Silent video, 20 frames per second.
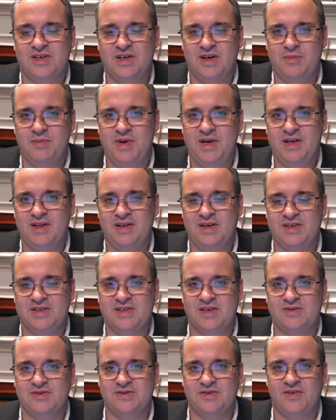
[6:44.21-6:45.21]
and immediately
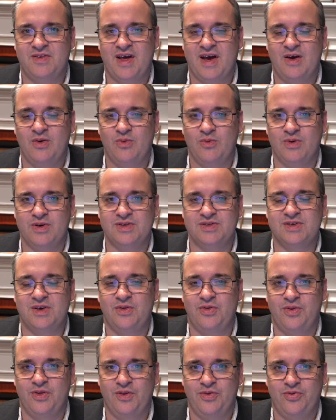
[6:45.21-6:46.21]
south of that was
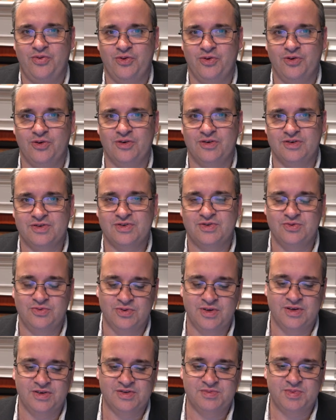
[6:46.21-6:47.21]
the third
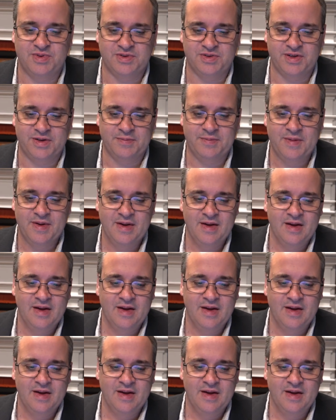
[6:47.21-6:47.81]
schoolhouse building.